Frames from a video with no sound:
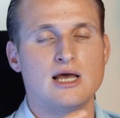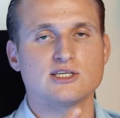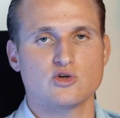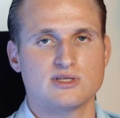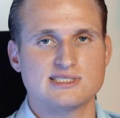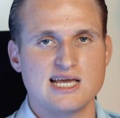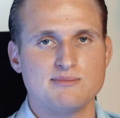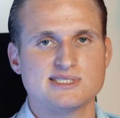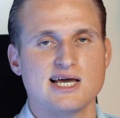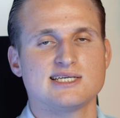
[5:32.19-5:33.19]
so the
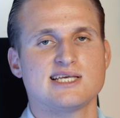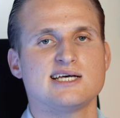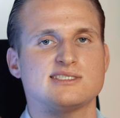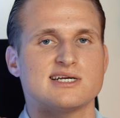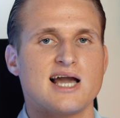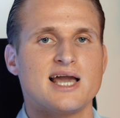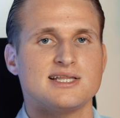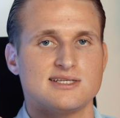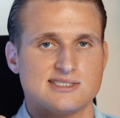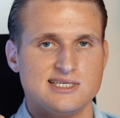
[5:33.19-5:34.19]
same size as the guy
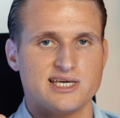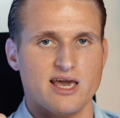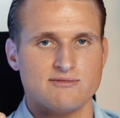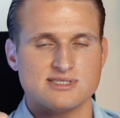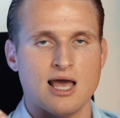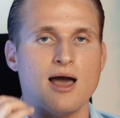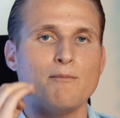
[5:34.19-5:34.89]
in the Sea Caves,